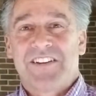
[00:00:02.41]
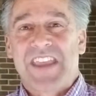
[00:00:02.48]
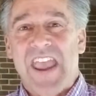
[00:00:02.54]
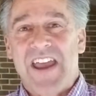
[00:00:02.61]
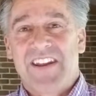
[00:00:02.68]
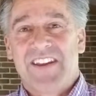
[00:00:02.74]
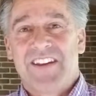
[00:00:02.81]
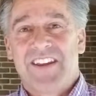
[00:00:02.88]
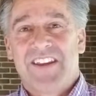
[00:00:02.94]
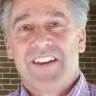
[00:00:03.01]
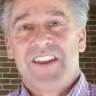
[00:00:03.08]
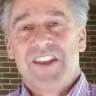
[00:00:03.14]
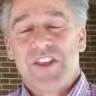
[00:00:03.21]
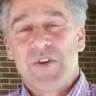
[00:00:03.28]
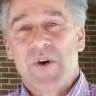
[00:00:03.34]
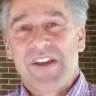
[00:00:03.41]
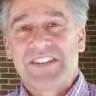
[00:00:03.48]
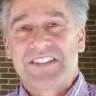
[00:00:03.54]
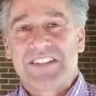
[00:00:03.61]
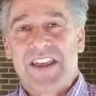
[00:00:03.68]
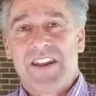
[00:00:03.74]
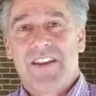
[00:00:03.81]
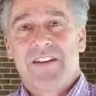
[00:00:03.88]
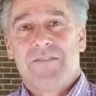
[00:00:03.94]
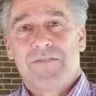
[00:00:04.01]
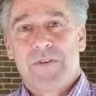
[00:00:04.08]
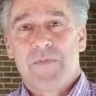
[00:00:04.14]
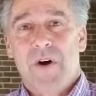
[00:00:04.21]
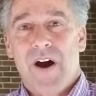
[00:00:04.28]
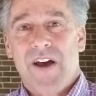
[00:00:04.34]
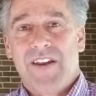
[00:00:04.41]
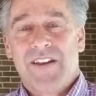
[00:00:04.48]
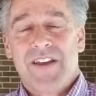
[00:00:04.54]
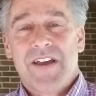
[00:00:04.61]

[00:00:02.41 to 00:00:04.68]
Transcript: candidate, U.S. Senate, Vermont.